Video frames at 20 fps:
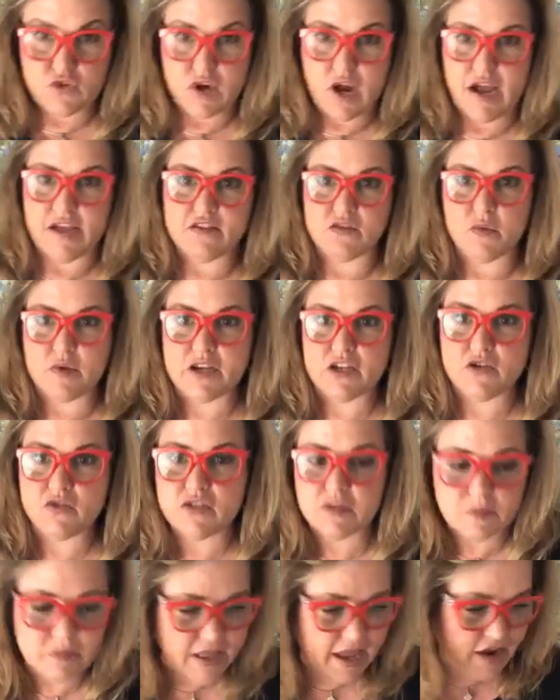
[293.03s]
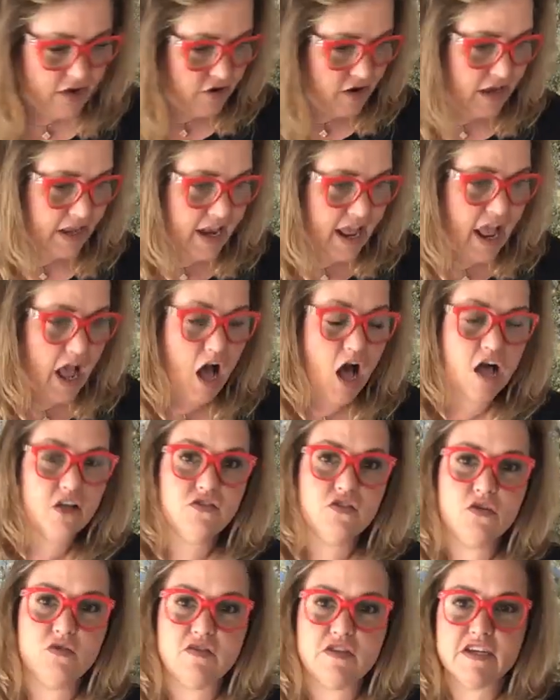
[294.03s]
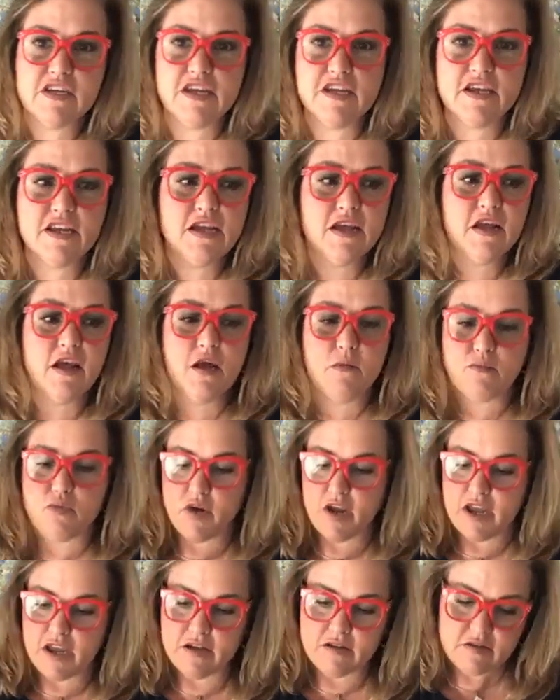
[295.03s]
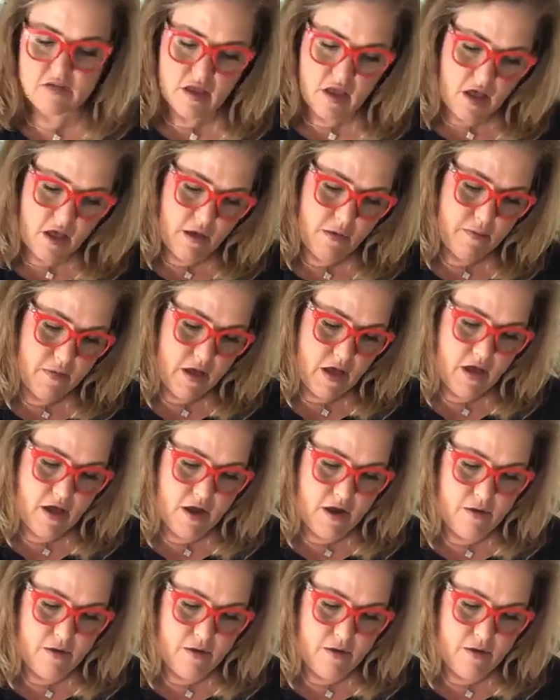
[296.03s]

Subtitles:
dry so we can do some layering. And I also did bring some